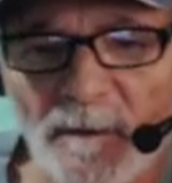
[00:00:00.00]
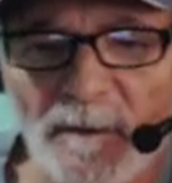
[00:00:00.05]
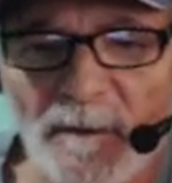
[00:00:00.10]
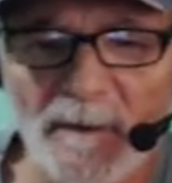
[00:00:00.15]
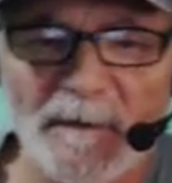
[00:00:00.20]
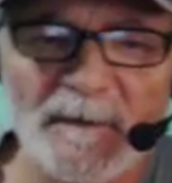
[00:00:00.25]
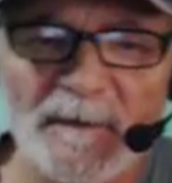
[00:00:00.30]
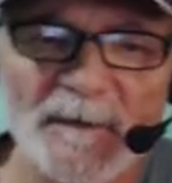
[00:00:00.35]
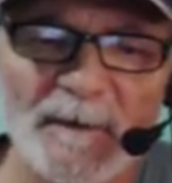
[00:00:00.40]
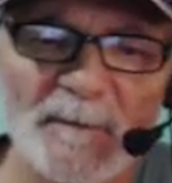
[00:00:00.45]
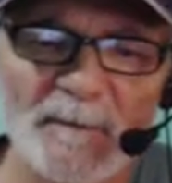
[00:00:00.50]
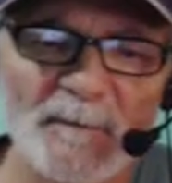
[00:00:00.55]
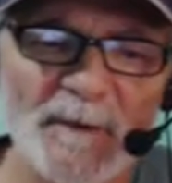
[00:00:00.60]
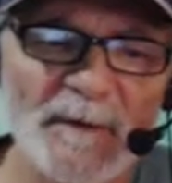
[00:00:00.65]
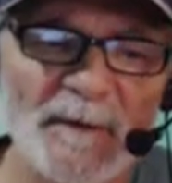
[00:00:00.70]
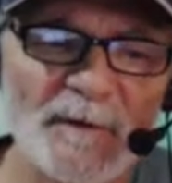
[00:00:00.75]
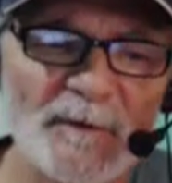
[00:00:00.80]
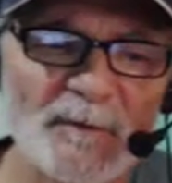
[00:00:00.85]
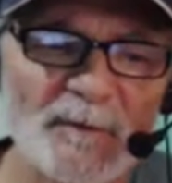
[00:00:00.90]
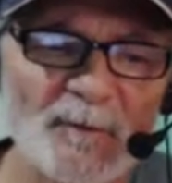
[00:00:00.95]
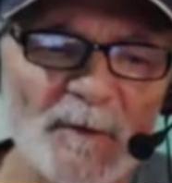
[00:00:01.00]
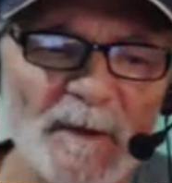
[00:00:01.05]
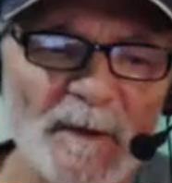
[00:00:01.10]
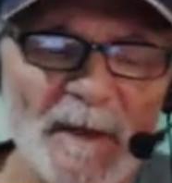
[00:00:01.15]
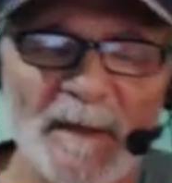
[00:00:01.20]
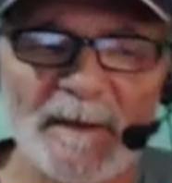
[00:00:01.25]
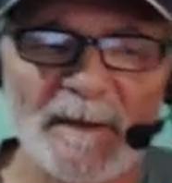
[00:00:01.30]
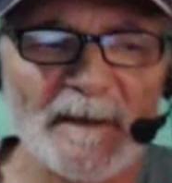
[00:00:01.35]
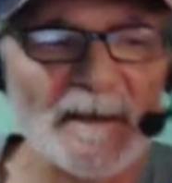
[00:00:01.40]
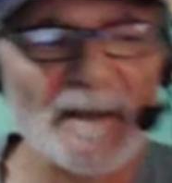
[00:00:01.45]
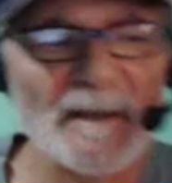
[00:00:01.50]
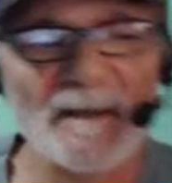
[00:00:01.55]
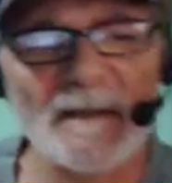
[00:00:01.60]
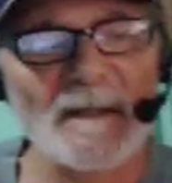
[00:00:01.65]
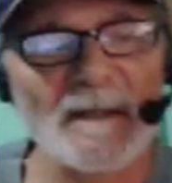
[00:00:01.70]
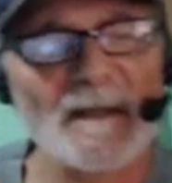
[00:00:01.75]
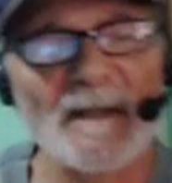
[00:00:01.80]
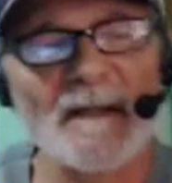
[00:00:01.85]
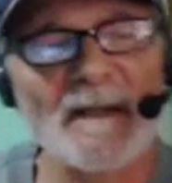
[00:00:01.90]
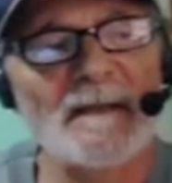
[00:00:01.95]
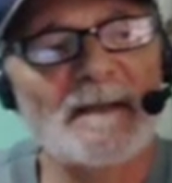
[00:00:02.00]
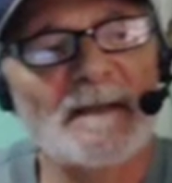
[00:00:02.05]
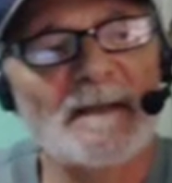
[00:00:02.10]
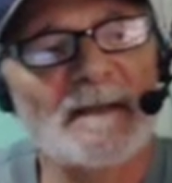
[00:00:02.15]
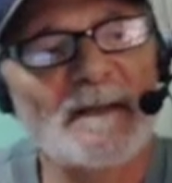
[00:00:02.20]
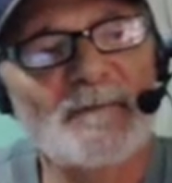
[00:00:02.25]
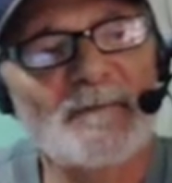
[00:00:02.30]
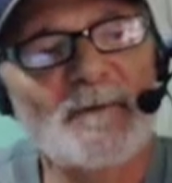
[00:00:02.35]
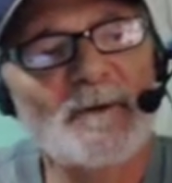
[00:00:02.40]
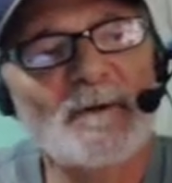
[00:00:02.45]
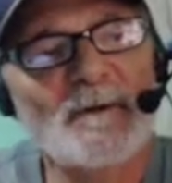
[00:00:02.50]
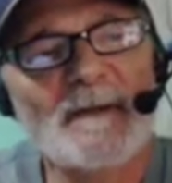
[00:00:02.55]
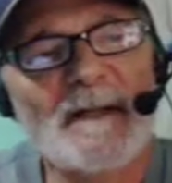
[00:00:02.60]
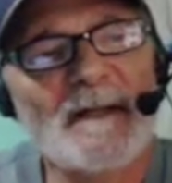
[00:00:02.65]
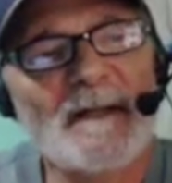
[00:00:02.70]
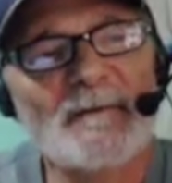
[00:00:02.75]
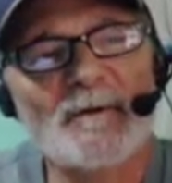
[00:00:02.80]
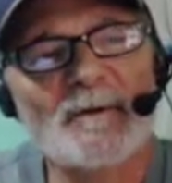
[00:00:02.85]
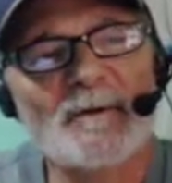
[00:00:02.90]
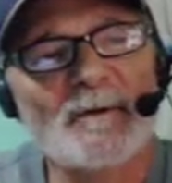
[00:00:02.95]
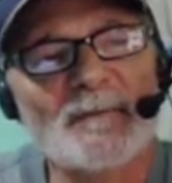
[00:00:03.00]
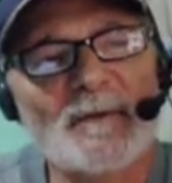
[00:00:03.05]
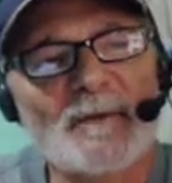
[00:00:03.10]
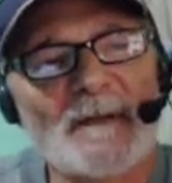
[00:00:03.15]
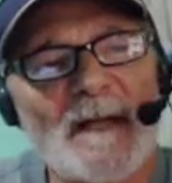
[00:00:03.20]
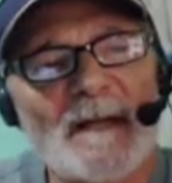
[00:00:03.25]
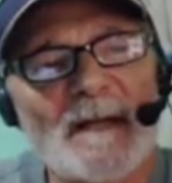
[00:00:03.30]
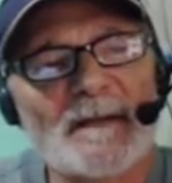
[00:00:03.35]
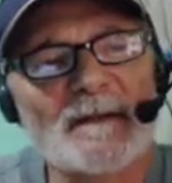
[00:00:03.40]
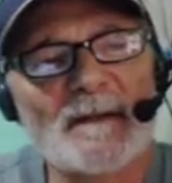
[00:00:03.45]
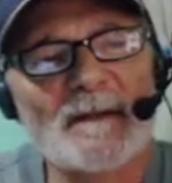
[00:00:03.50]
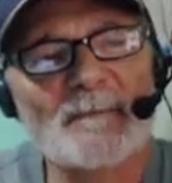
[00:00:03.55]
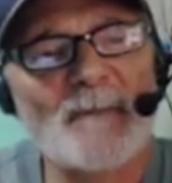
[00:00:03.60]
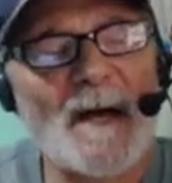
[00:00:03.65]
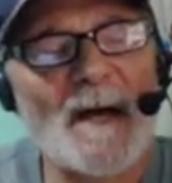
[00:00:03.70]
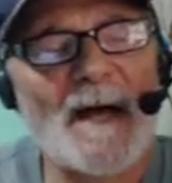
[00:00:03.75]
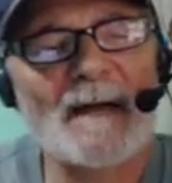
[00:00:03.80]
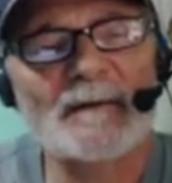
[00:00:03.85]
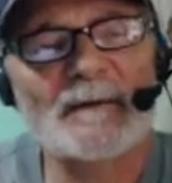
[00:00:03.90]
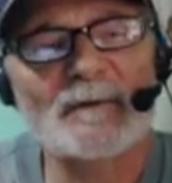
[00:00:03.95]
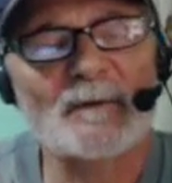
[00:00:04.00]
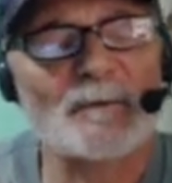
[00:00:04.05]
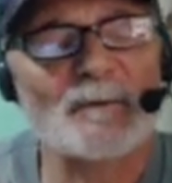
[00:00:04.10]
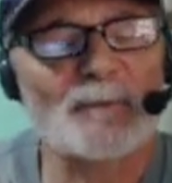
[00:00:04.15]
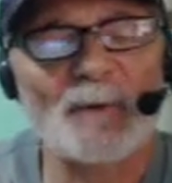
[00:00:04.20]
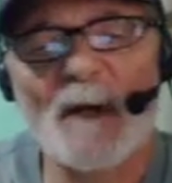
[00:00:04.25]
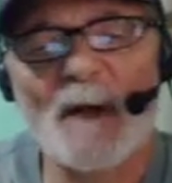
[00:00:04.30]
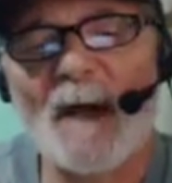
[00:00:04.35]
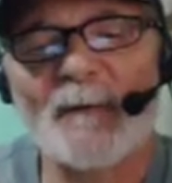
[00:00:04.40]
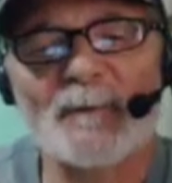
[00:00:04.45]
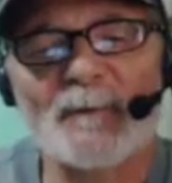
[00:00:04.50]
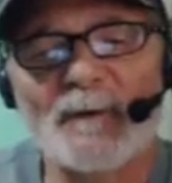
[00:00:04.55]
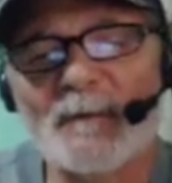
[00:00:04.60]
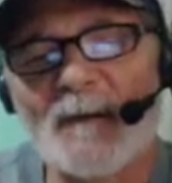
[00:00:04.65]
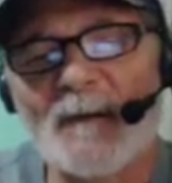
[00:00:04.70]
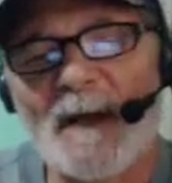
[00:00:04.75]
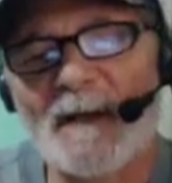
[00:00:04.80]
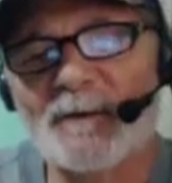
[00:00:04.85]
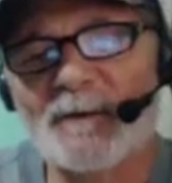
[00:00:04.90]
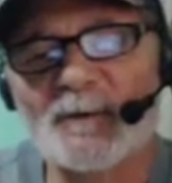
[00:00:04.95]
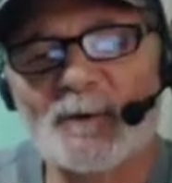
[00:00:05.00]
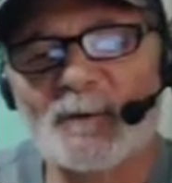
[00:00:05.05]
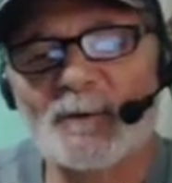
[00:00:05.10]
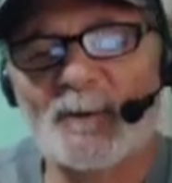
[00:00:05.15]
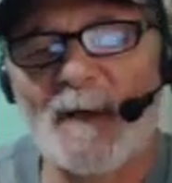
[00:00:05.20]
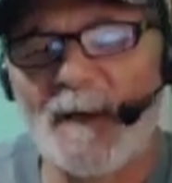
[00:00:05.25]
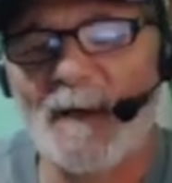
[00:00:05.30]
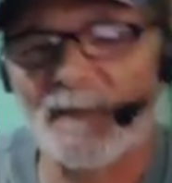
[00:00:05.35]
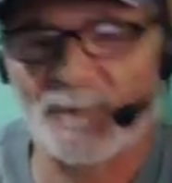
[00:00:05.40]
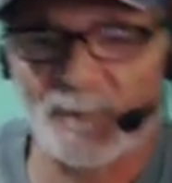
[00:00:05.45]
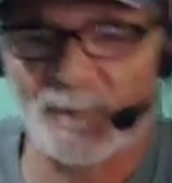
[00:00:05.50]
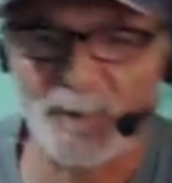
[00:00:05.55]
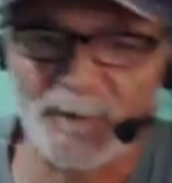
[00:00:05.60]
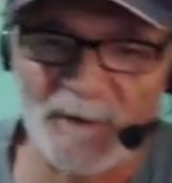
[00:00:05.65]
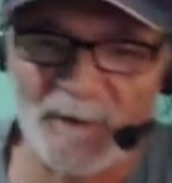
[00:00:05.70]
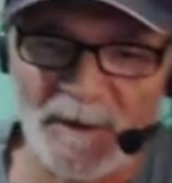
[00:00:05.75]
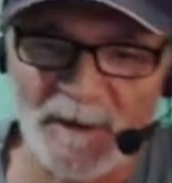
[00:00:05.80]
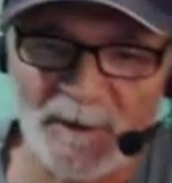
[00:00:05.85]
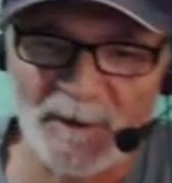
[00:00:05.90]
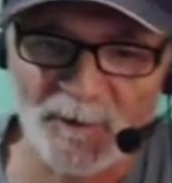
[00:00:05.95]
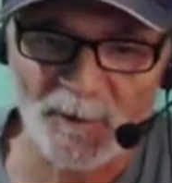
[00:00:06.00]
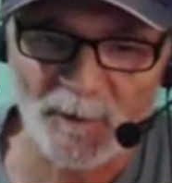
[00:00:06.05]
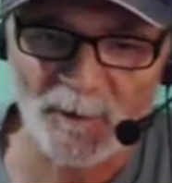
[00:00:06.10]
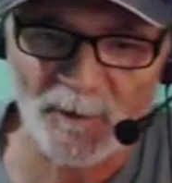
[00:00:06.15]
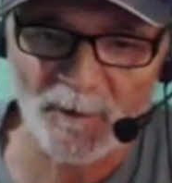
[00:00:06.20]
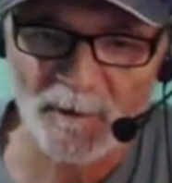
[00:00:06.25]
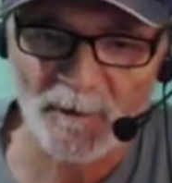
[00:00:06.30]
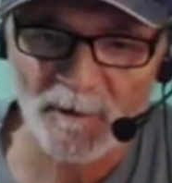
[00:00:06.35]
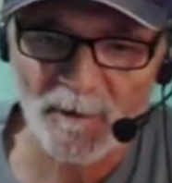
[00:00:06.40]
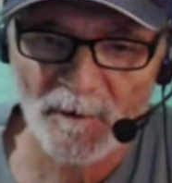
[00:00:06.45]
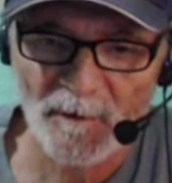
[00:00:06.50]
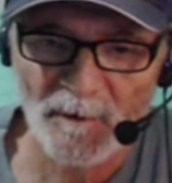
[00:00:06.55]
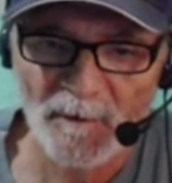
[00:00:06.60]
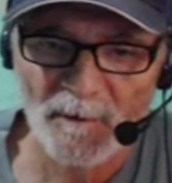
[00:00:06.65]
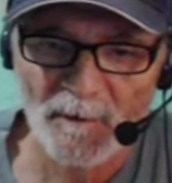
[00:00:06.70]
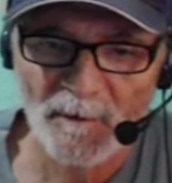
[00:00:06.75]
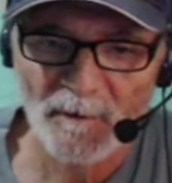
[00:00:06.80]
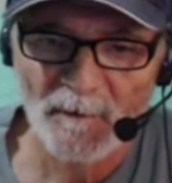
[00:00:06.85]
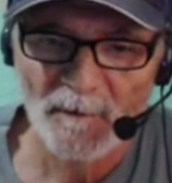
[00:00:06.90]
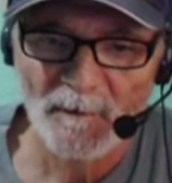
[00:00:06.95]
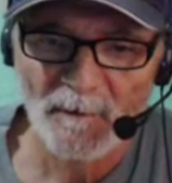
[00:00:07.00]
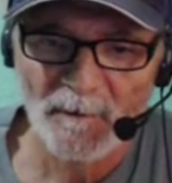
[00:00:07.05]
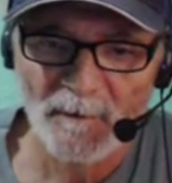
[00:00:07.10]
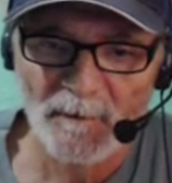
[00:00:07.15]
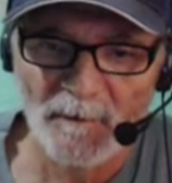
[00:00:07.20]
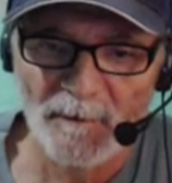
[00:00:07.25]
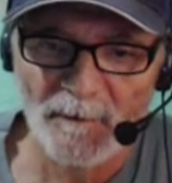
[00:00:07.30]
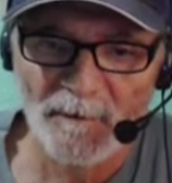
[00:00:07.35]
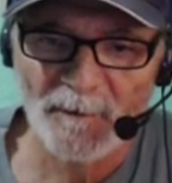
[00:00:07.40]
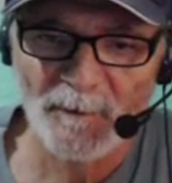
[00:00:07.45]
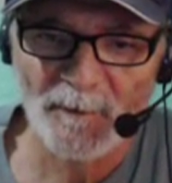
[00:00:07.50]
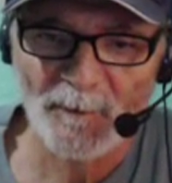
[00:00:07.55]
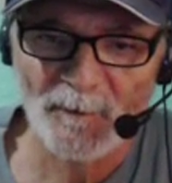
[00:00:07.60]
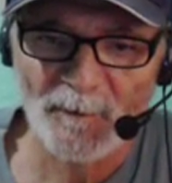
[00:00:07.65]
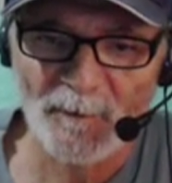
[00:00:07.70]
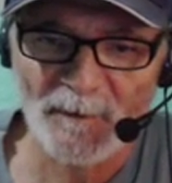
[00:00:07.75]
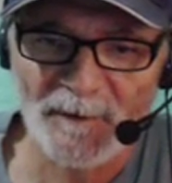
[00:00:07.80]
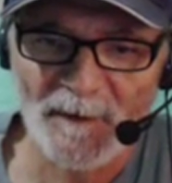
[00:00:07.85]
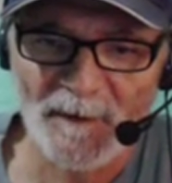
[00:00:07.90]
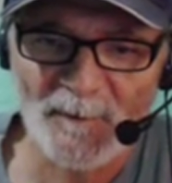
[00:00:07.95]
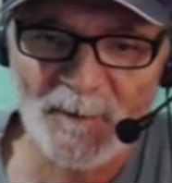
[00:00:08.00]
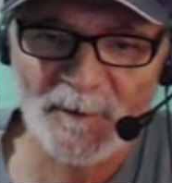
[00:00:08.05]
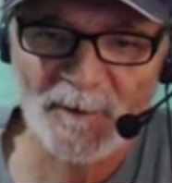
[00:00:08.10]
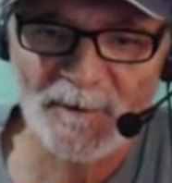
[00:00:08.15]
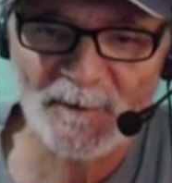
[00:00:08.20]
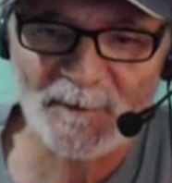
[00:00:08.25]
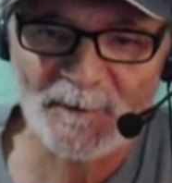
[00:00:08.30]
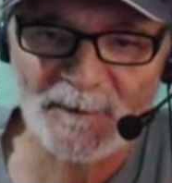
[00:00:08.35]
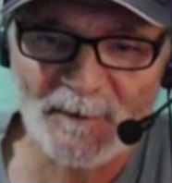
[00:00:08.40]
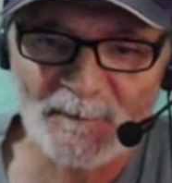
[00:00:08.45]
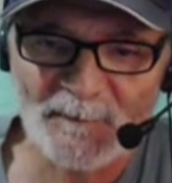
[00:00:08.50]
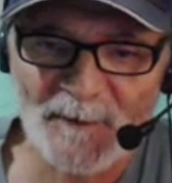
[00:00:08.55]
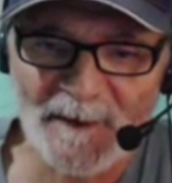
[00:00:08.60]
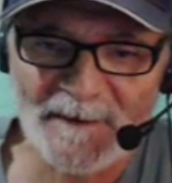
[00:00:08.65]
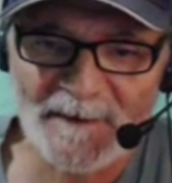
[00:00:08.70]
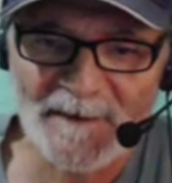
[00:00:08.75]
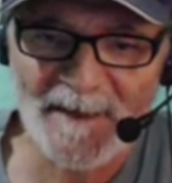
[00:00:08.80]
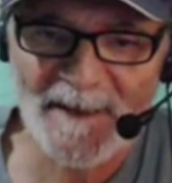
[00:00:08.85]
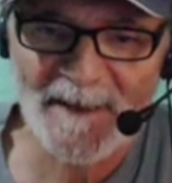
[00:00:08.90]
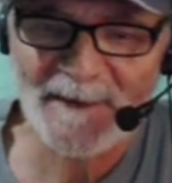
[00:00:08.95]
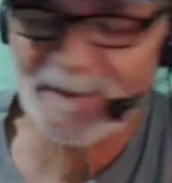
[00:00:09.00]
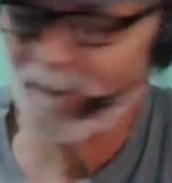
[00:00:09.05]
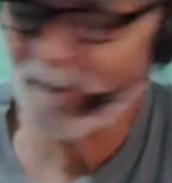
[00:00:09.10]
into the ministry, and if you don't have, you know, if you're not an apostle, prophet, evangelist, pastor, teacher, you know, or something, you know, something like that,